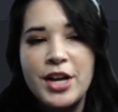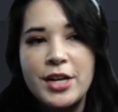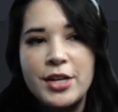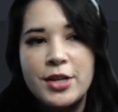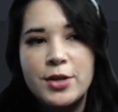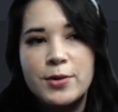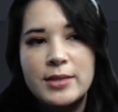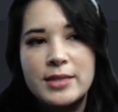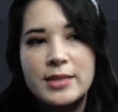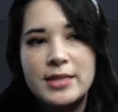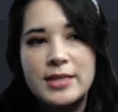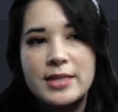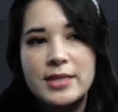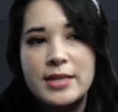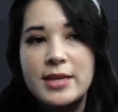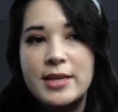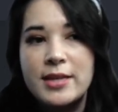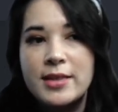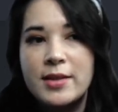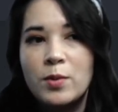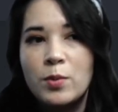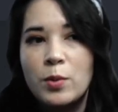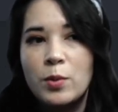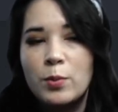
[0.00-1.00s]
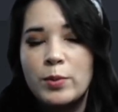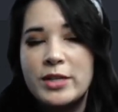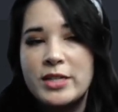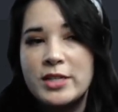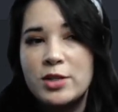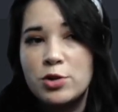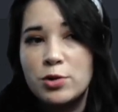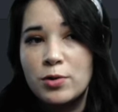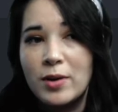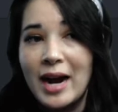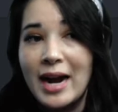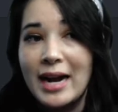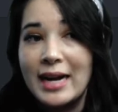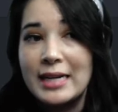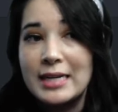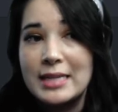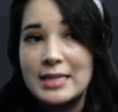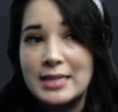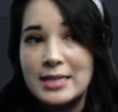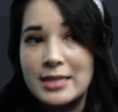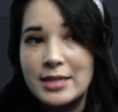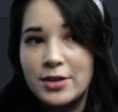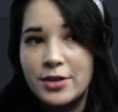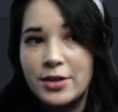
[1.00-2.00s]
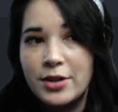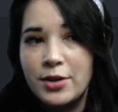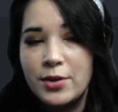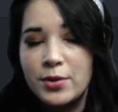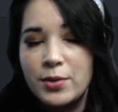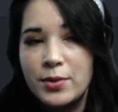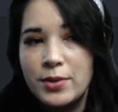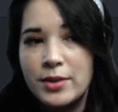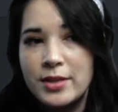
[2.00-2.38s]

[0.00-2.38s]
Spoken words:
You can see that when we tried 0,